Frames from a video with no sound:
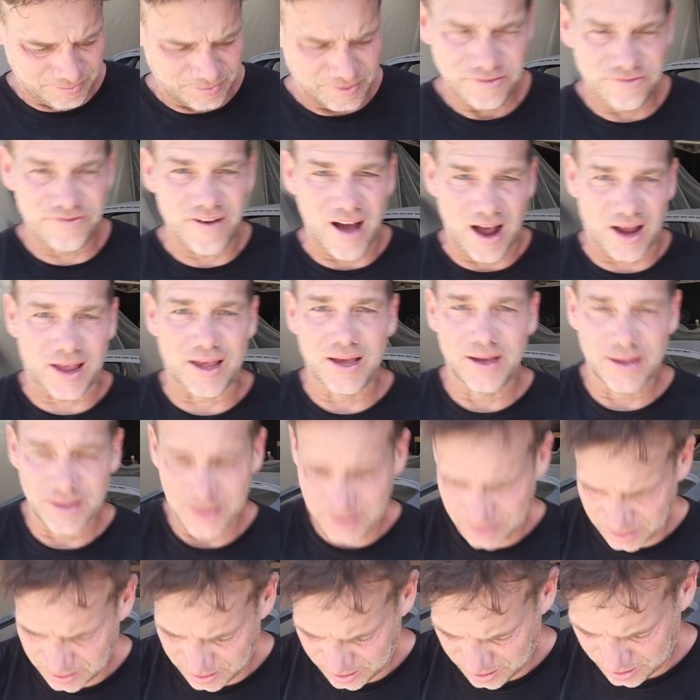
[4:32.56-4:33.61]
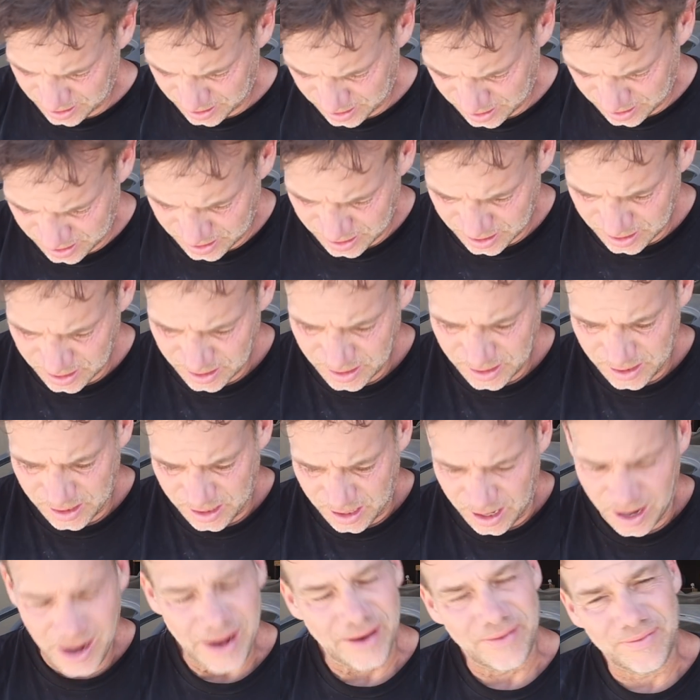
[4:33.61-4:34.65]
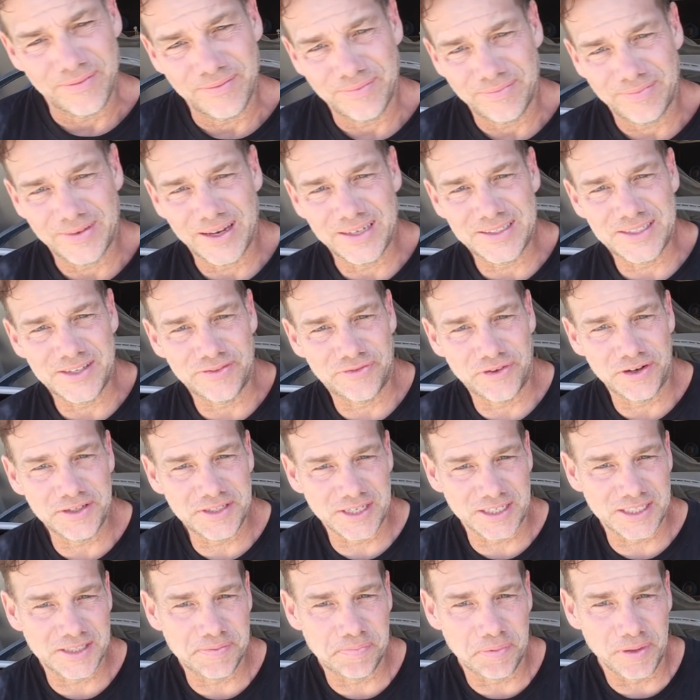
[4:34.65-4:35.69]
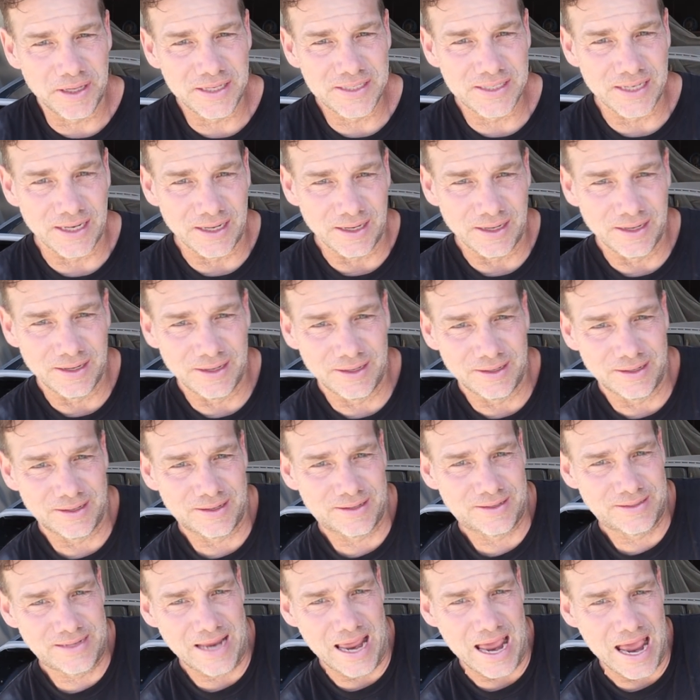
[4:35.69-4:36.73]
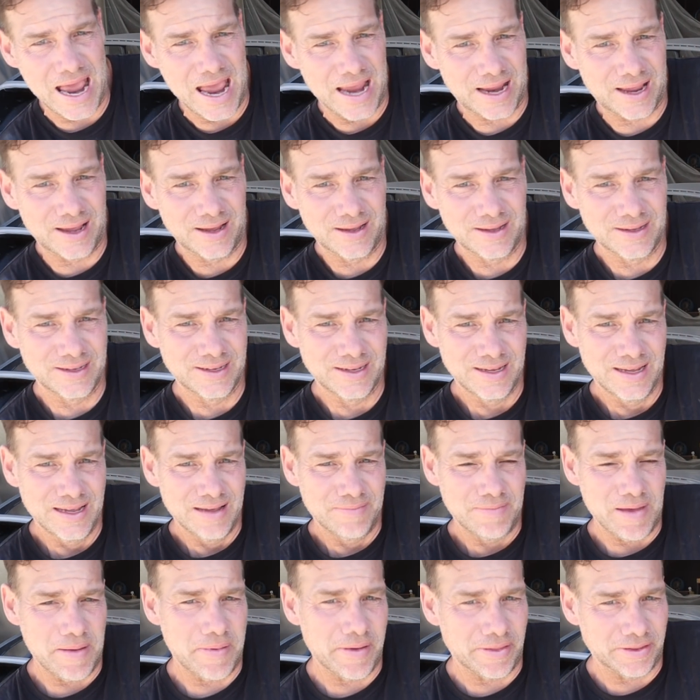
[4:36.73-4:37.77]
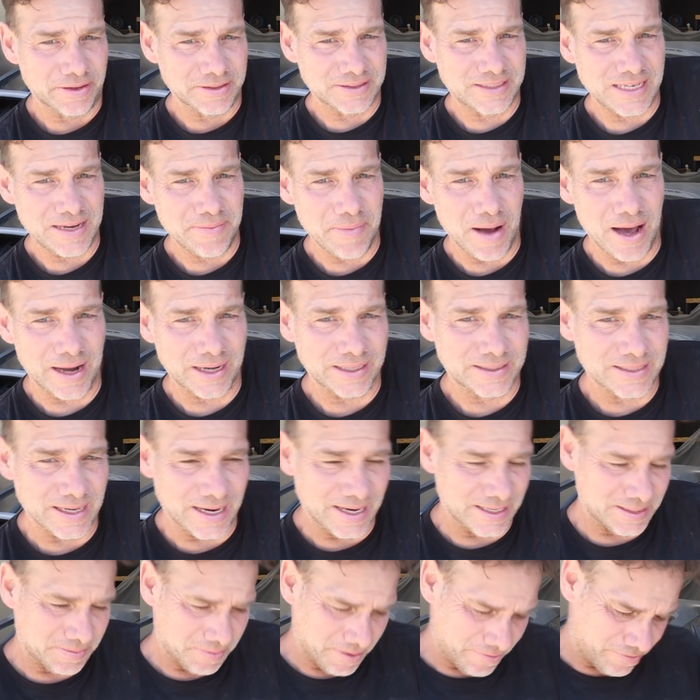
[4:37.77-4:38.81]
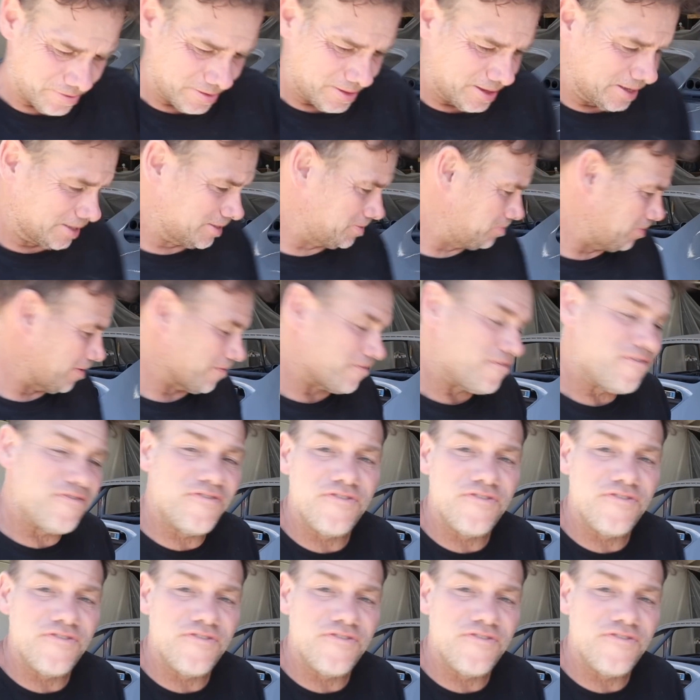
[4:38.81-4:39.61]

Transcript: All right, that's the first explicit tag. Maybe they'll demonetize me for this, but